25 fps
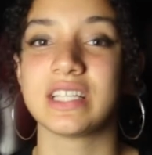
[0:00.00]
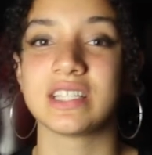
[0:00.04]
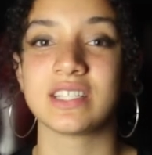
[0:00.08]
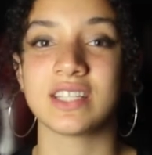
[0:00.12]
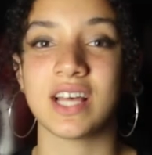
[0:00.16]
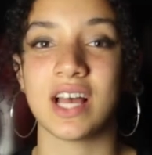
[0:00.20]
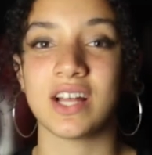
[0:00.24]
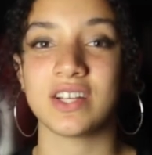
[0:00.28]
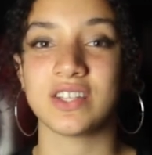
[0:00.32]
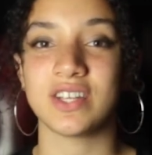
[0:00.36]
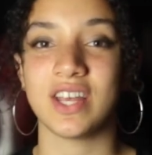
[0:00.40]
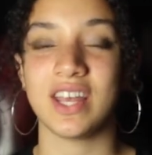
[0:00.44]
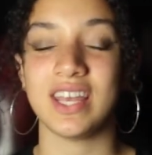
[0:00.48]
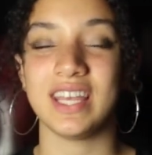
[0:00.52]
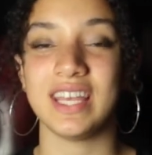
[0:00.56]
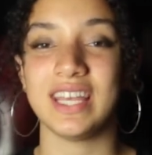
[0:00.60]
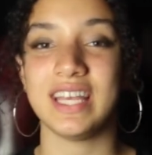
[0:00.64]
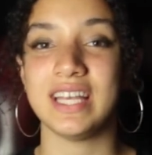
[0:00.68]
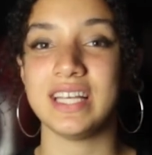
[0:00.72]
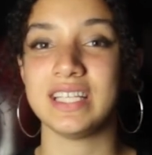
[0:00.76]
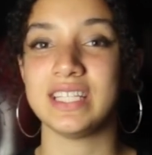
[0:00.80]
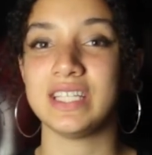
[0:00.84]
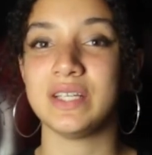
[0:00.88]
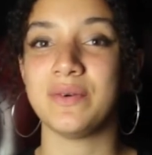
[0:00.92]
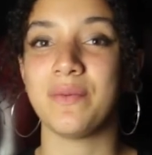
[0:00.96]
such an
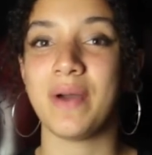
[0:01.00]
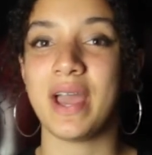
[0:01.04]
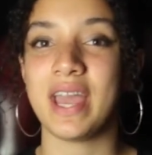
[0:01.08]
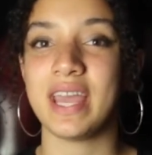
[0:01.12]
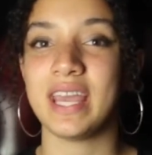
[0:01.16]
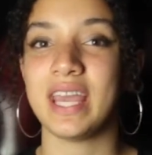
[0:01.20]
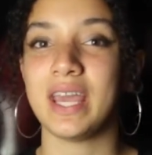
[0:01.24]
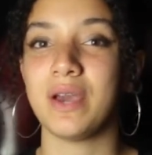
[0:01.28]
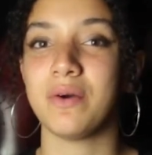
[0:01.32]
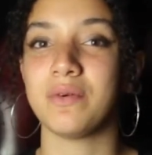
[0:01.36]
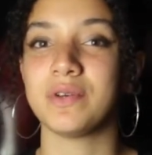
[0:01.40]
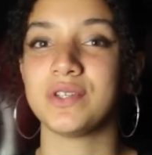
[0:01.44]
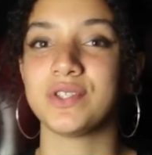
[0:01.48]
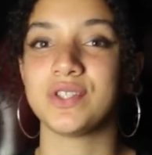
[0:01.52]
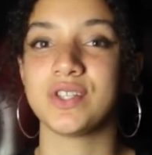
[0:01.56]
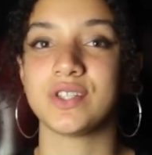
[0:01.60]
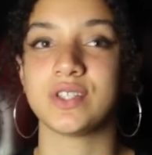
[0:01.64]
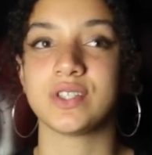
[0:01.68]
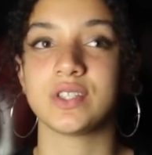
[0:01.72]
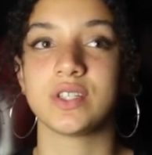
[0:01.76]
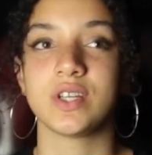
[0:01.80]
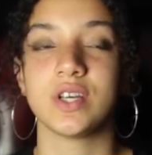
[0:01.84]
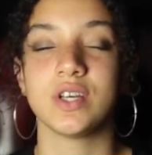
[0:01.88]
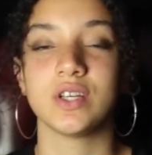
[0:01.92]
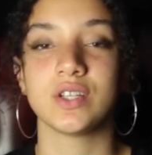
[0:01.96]
easy way. It was
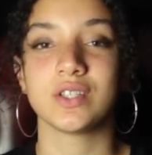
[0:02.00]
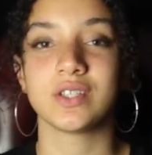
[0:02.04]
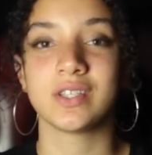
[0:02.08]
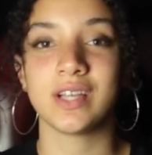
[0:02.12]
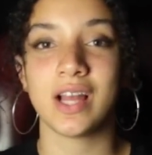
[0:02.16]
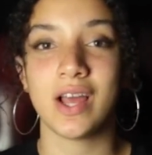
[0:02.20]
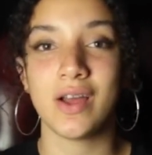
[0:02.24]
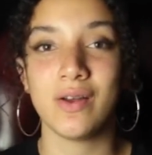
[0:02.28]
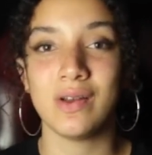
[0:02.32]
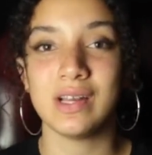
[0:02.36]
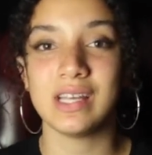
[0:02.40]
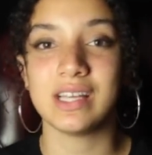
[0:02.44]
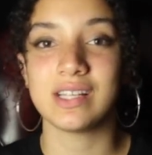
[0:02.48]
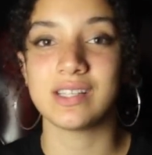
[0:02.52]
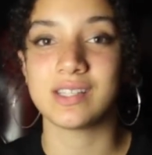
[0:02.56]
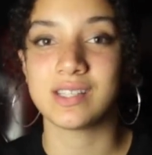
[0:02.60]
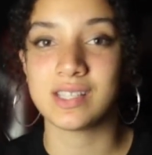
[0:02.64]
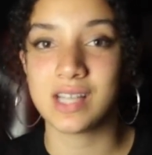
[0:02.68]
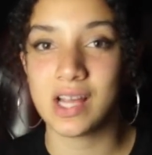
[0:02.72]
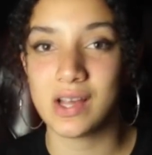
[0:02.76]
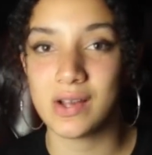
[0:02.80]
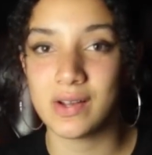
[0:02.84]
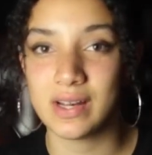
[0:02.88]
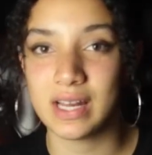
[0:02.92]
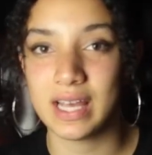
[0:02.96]
just slowly and
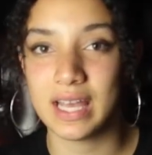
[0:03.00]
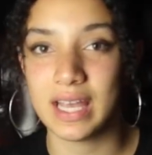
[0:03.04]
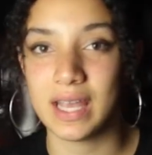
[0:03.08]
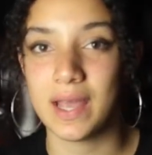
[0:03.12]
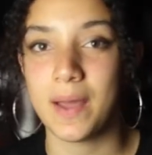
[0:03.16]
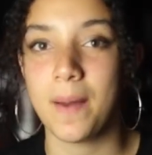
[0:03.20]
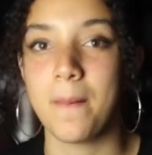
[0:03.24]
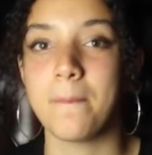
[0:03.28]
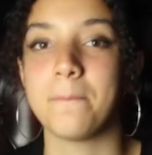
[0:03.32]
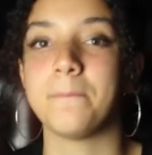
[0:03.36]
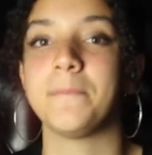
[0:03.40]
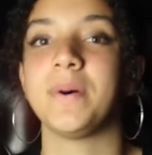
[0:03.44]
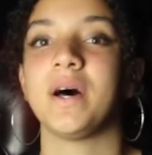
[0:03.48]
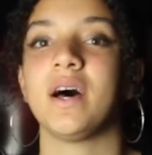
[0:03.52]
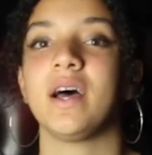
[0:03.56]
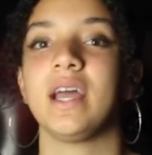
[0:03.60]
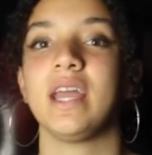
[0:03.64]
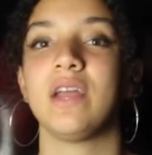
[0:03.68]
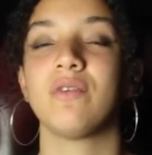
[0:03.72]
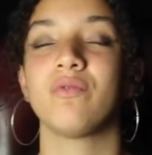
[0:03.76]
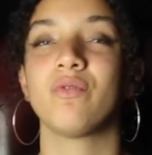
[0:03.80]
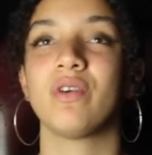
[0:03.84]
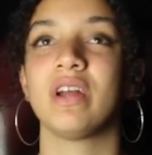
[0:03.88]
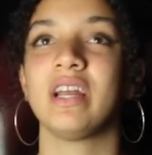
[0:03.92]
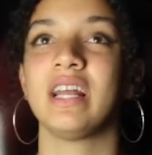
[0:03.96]
slowly, but
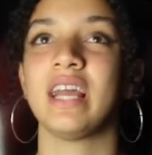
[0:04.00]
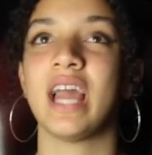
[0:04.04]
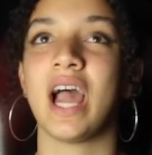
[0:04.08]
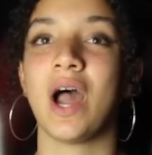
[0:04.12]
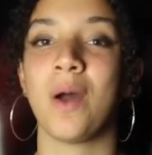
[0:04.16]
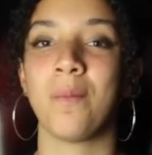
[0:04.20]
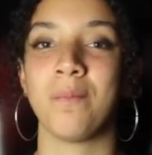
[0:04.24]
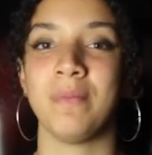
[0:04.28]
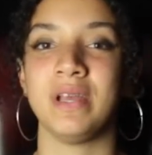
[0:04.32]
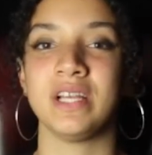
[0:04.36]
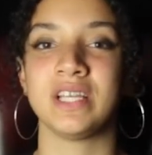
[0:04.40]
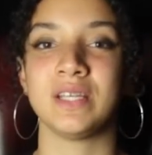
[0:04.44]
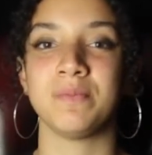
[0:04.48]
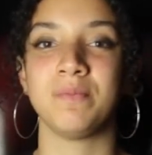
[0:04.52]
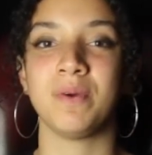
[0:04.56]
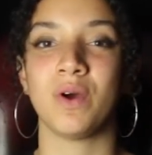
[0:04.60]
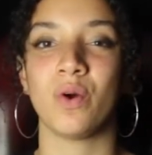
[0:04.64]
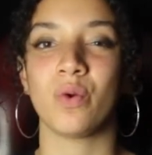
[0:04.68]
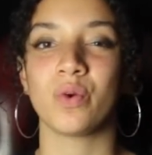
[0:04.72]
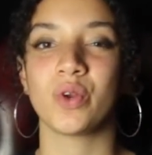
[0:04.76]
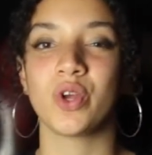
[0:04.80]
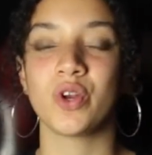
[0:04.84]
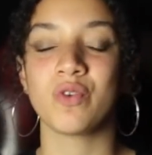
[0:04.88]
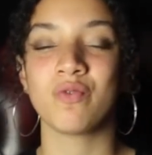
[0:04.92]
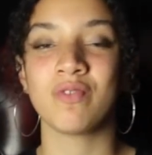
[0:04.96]
it really helped me to
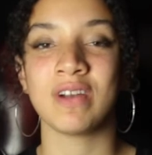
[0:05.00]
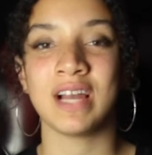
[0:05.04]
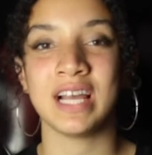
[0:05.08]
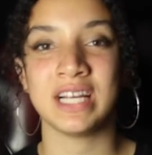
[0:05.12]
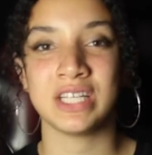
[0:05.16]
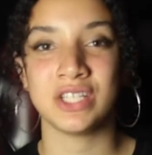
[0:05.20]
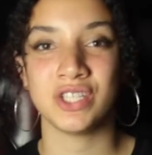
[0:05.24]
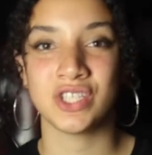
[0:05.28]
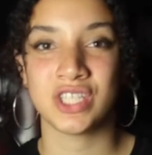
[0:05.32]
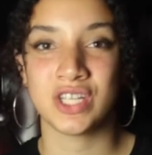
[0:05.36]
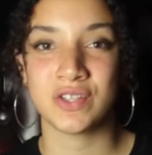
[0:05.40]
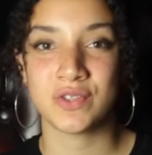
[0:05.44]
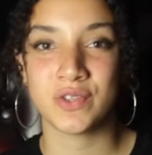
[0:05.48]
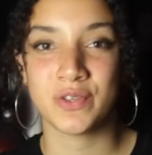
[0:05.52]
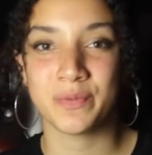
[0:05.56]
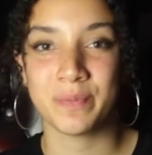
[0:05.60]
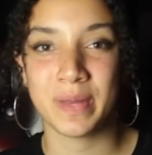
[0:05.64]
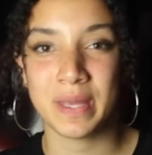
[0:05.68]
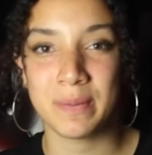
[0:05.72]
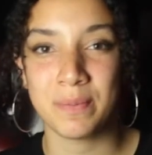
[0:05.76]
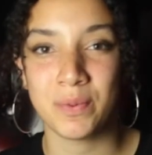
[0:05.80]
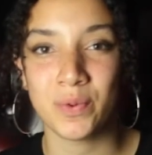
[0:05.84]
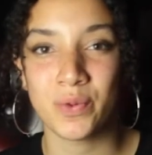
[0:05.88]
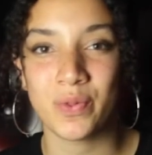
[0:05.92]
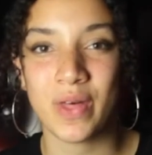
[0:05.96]
build good relationships with
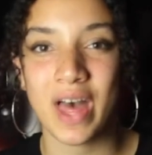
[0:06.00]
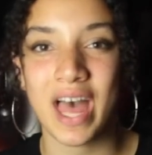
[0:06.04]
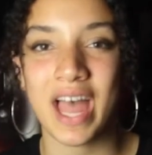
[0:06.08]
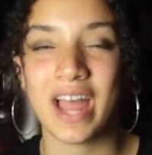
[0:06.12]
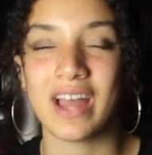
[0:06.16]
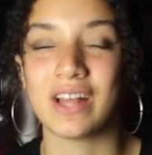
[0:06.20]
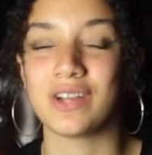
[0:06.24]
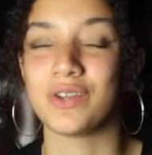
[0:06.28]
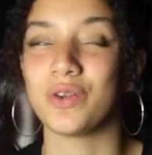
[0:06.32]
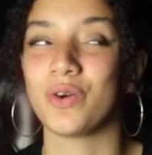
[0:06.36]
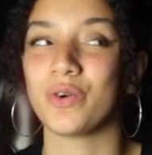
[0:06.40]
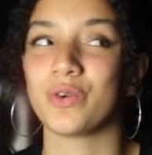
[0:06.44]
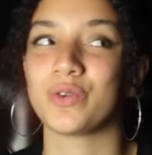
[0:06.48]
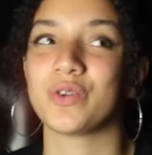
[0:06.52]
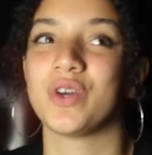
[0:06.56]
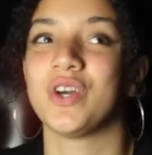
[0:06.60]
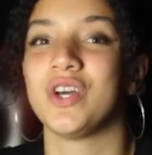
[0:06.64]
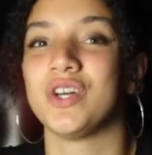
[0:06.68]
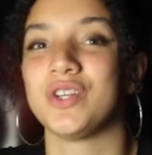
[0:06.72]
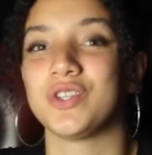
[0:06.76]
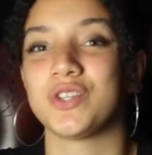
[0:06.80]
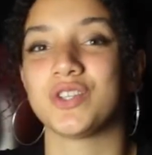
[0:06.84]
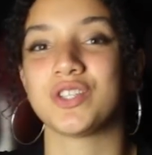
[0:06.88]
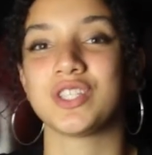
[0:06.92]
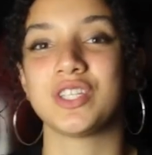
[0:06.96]
people there and not
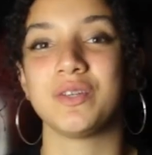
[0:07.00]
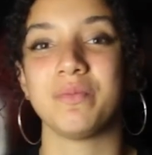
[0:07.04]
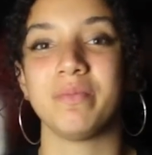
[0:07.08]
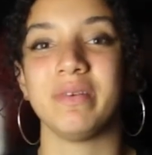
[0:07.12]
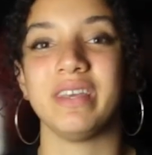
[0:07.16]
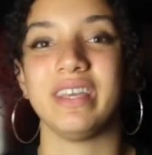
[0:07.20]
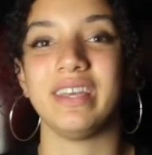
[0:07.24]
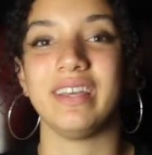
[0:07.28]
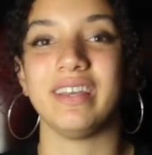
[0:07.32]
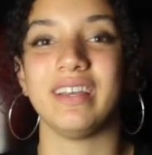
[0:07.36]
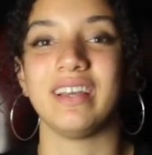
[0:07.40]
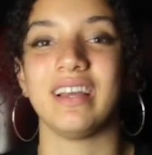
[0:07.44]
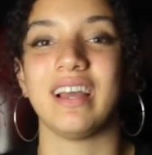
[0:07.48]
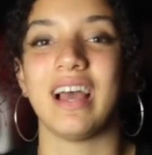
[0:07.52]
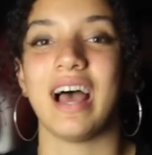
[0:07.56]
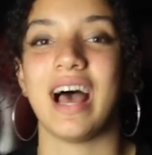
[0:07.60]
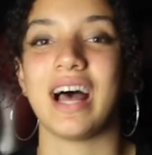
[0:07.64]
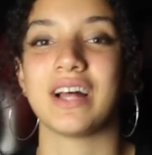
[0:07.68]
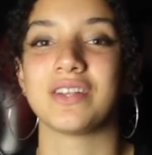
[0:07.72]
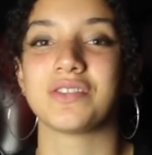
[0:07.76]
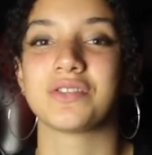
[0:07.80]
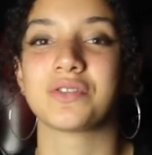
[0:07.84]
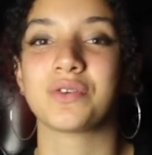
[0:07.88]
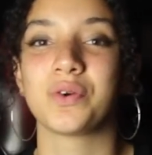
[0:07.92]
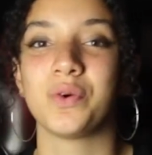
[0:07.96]
just to be
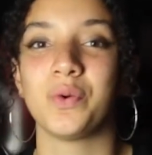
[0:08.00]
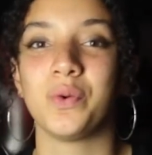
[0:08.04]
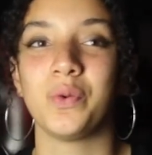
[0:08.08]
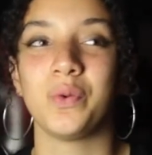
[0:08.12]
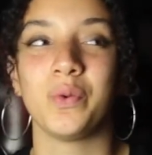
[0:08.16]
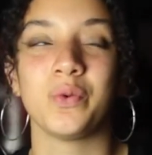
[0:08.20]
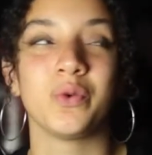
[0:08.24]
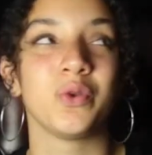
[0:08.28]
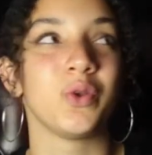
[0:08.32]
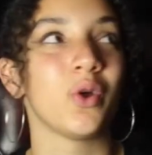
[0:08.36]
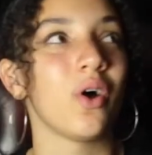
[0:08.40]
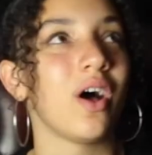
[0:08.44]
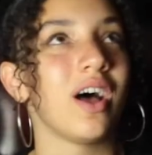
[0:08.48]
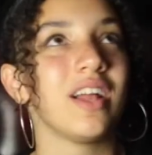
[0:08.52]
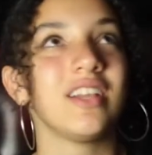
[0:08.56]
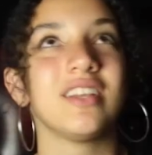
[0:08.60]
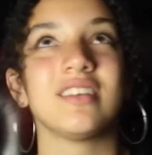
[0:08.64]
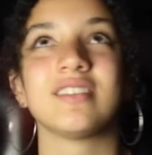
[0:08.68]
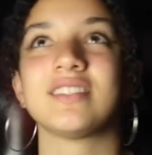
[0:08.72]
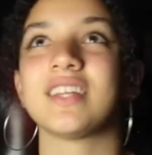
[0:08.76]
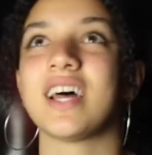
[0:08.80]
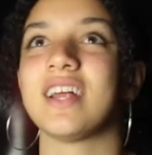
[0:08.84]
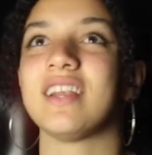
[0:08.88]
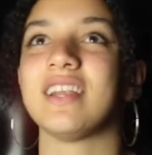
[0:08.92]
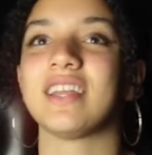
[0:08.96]
at school not
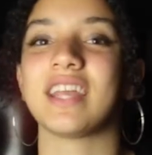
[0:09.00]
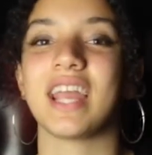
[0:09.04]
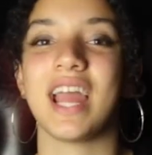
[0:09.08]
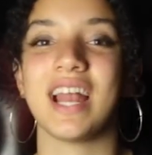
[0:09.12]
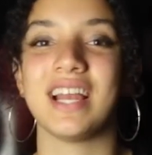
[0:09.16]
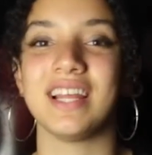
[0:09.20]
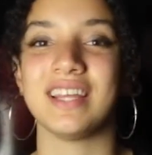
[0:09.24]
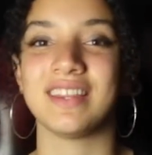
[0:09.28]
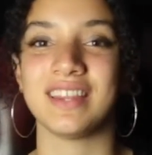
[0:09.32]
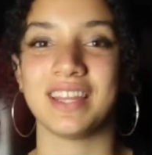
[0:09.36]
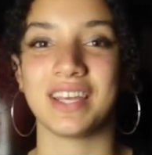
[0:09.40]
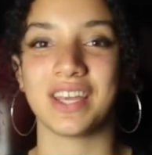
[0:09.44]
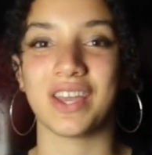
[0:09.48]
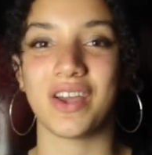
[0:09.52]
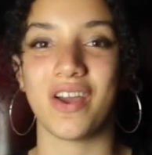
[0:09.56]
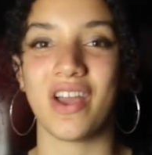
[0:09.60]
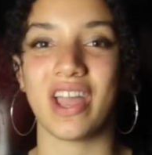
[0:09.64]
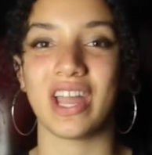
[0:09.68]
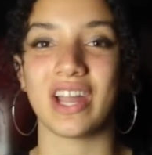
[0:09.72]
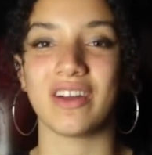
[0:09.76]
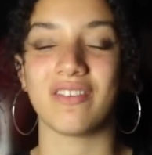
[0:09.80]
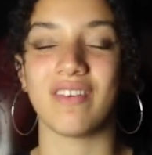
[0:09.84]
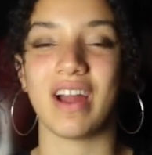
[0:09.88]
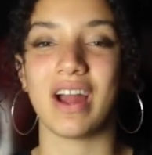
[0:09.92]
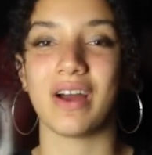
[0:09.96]
understanding anything
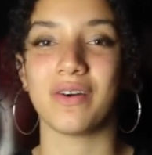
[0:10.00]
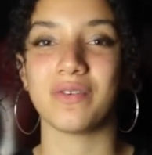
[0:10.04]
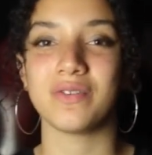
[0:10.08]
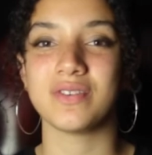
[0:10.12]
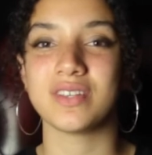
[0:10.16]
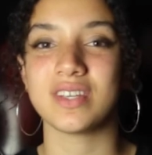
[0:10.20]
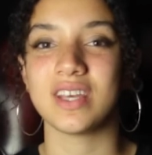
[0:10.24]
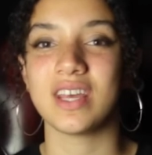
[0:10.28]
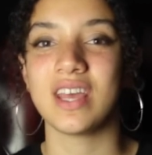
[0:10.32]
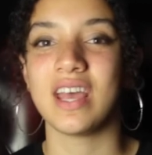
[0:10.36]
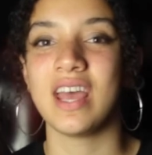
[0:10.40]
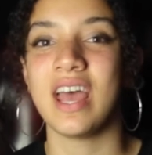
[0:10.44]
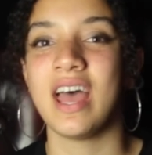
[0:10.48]
going around.